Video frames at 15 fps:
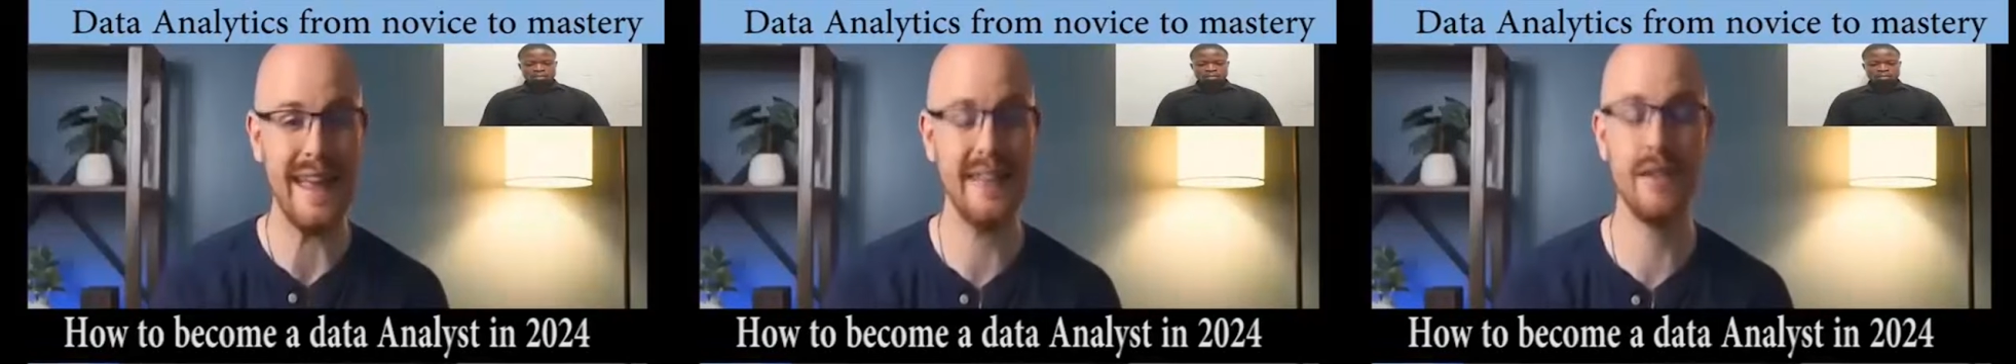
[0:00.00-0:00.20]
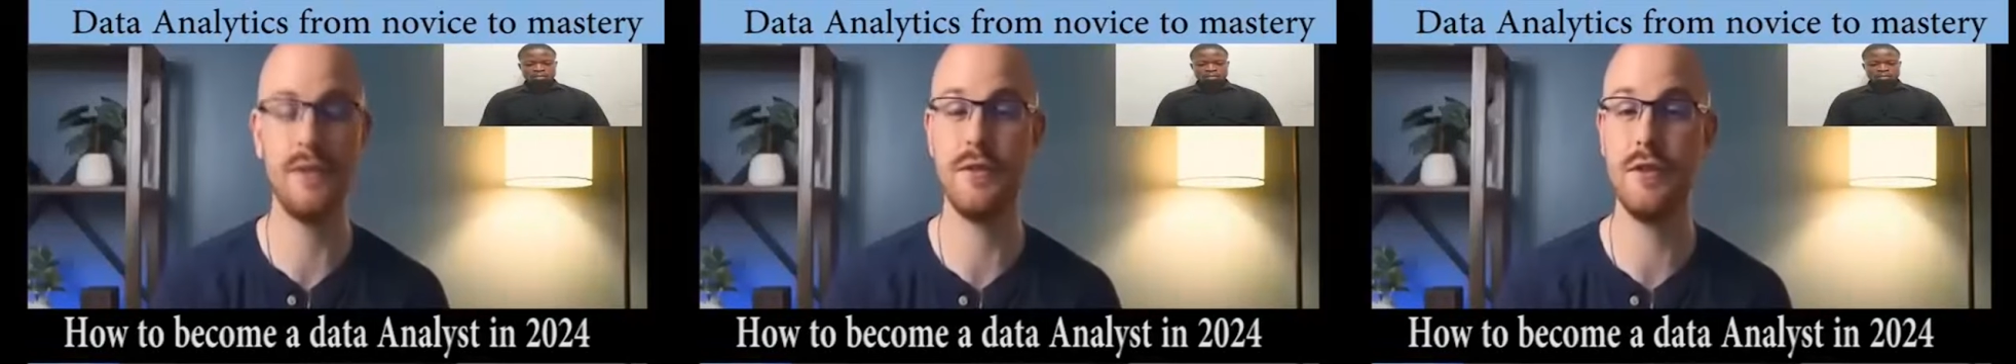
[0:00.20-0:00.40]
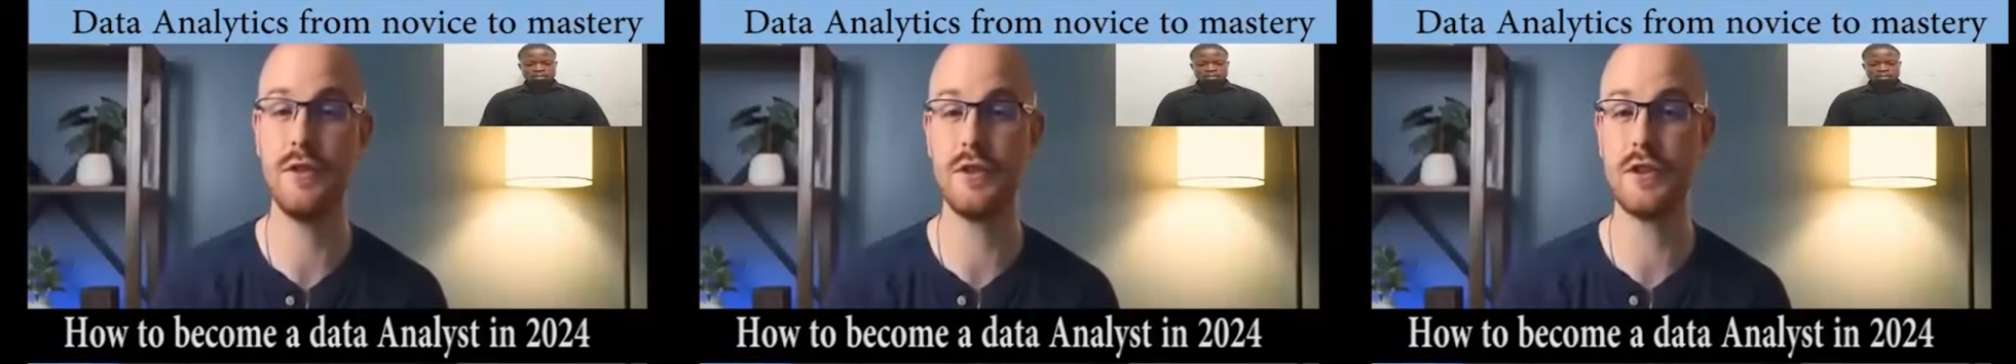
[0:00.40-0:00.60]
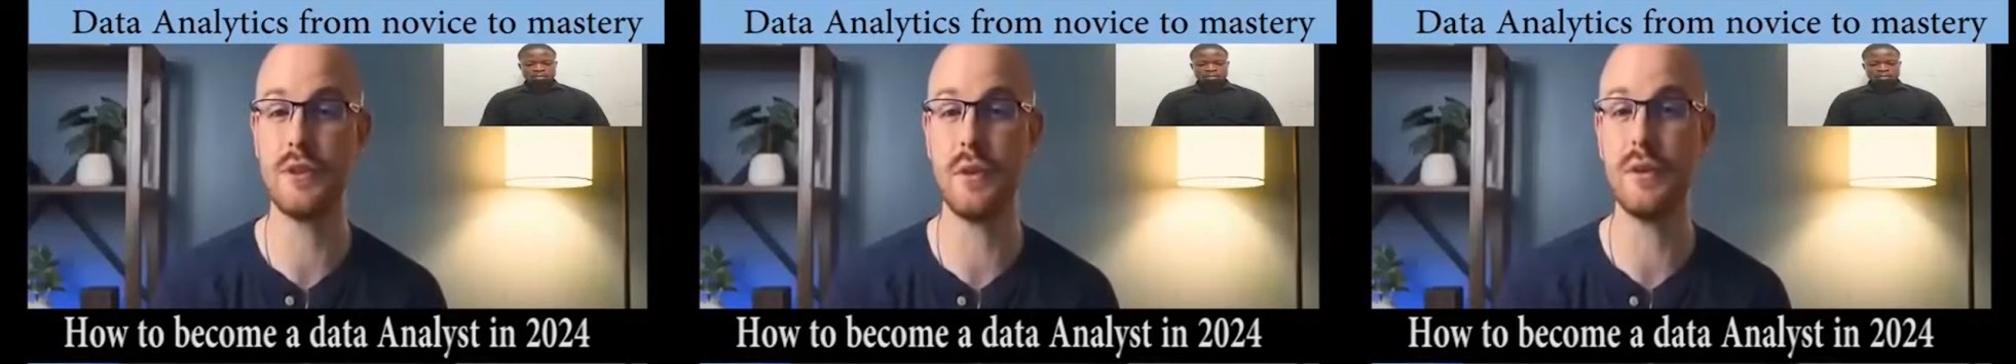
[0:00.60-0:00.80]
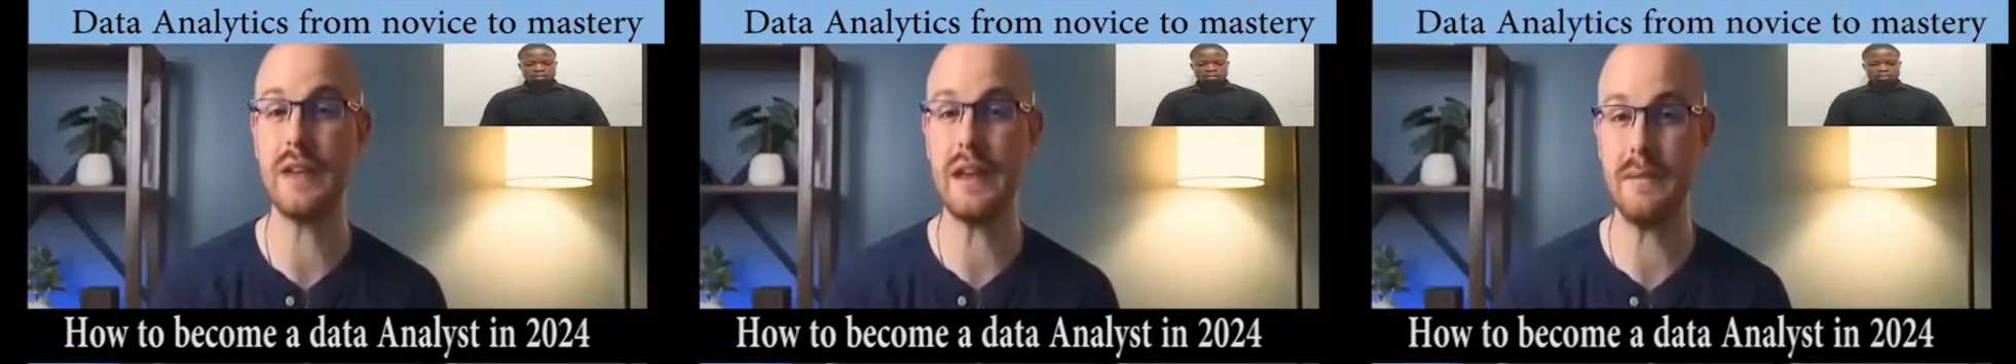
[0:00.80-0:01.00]
in the future it's
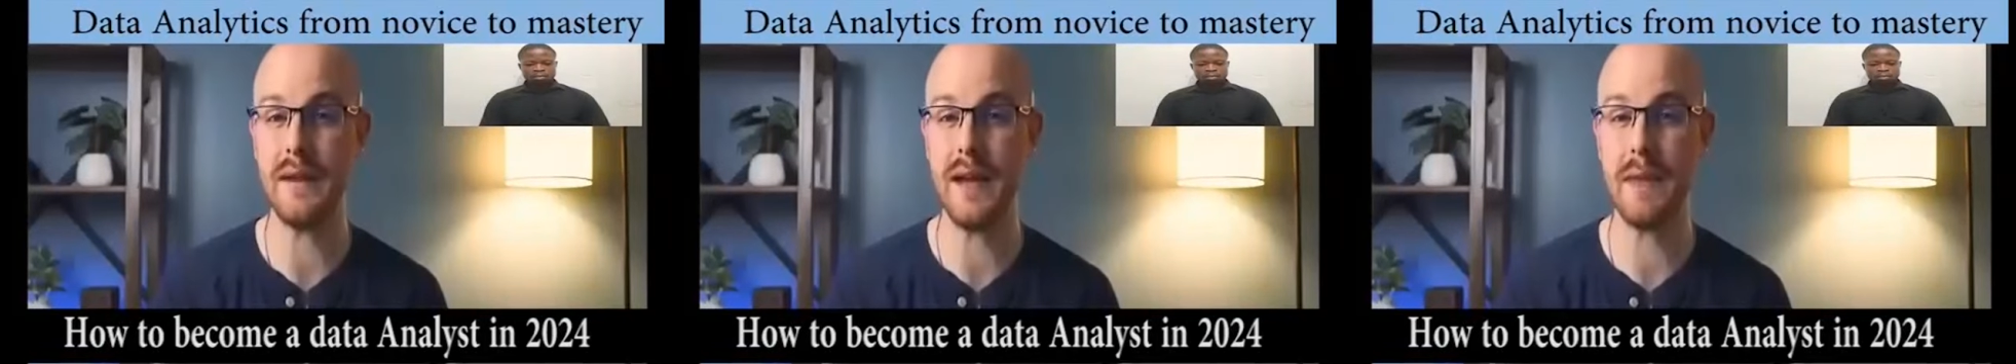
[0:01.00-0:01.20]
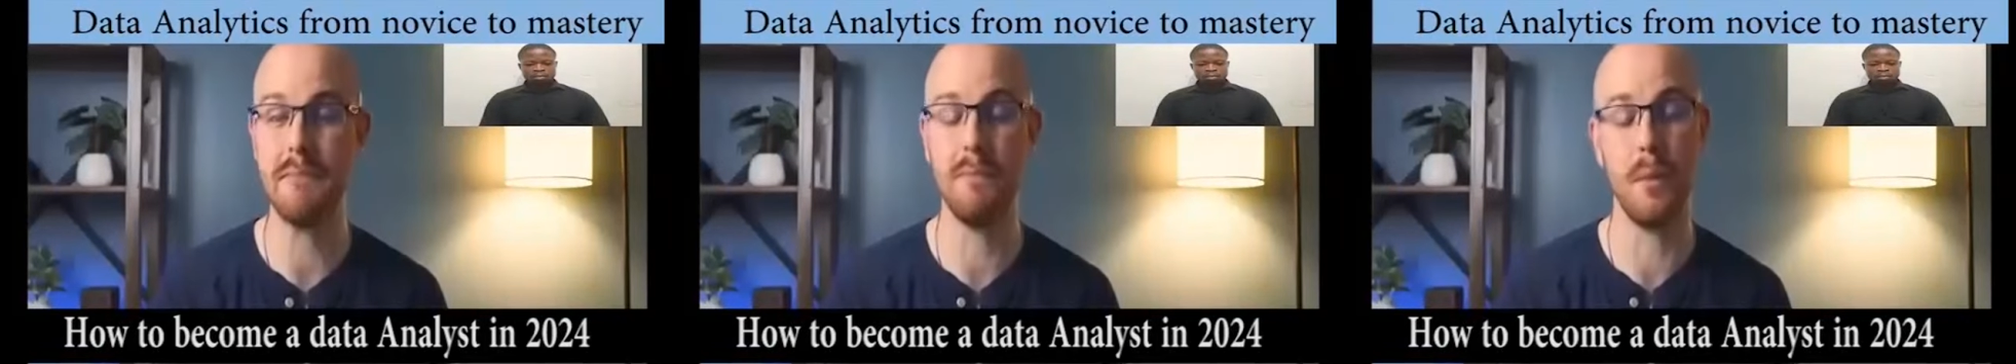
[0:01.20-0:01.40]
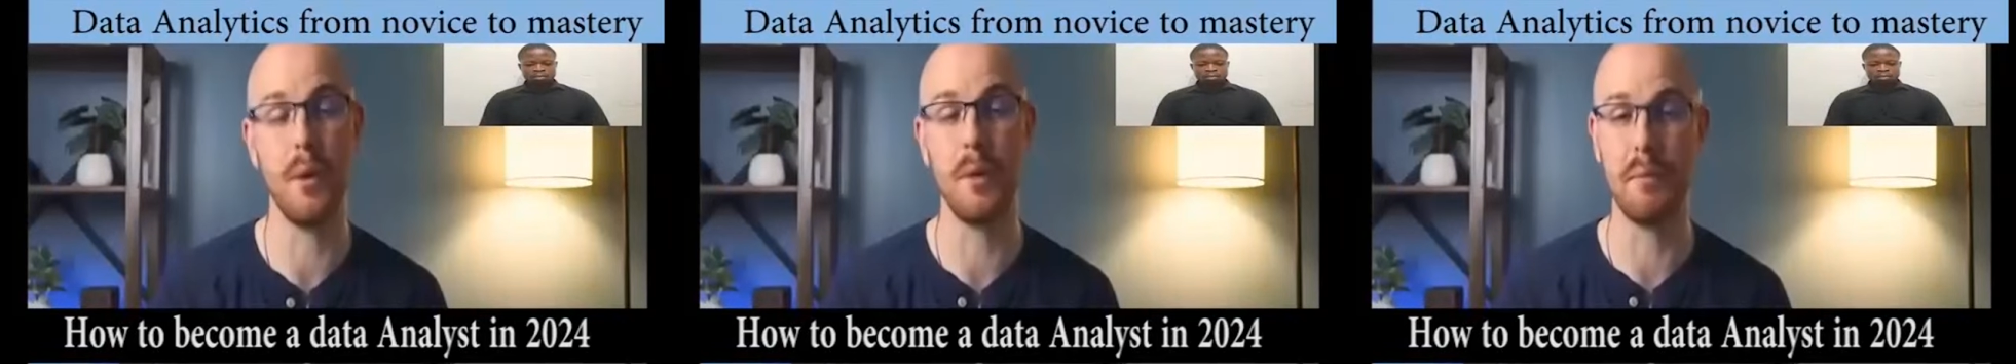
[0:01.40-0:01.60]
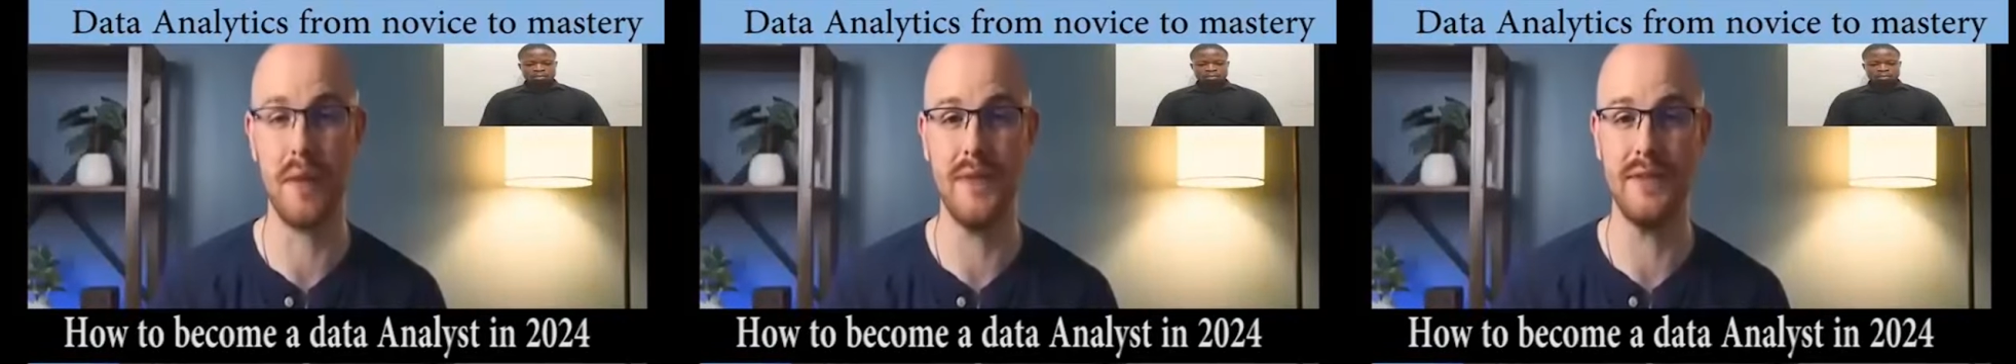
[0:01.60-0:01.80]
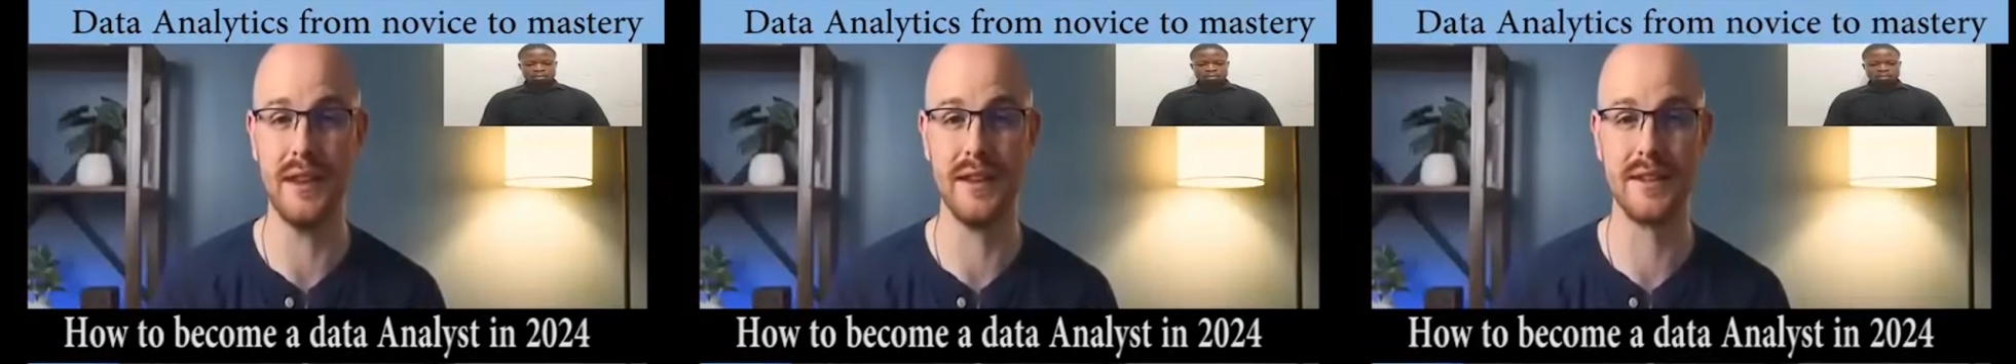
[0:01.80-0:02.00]
only going to become more
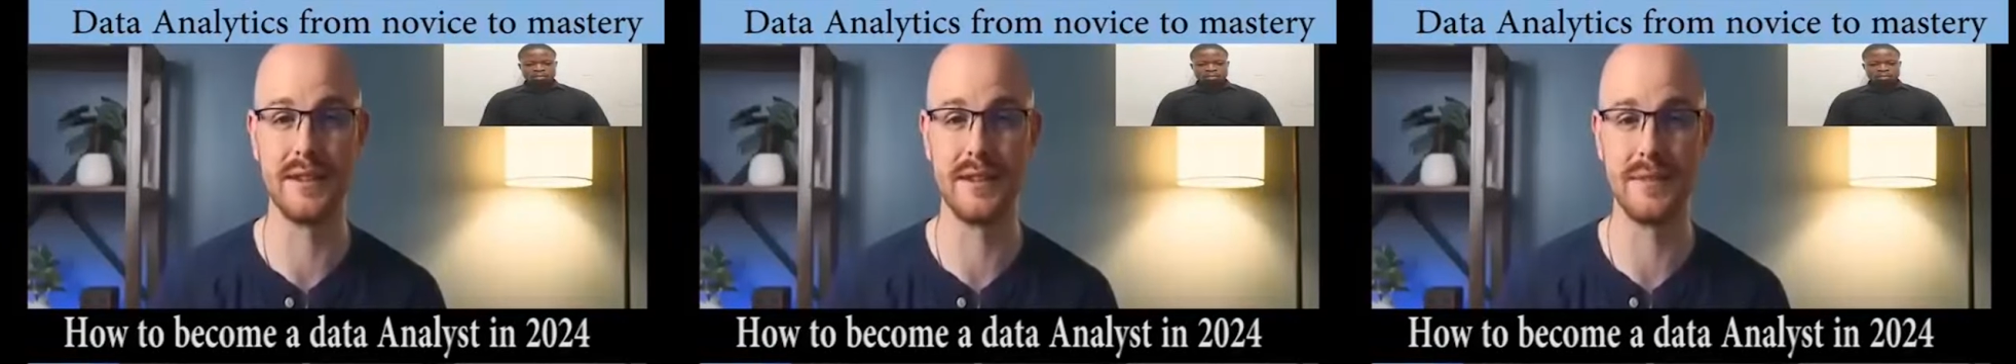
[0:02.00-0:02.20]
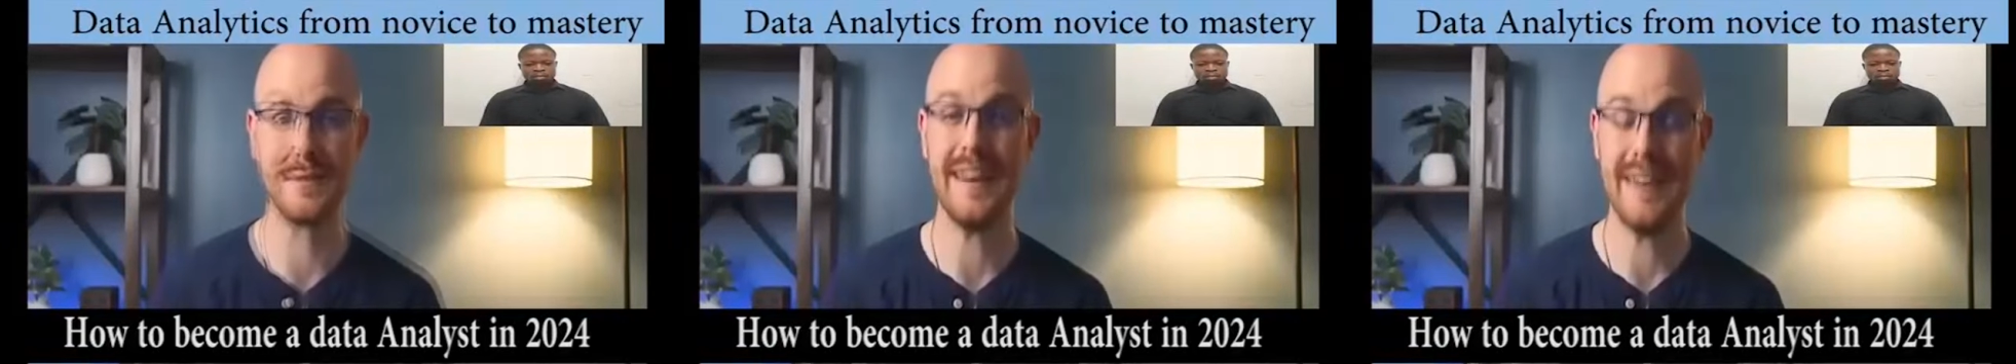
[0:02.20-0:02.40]
prevalent.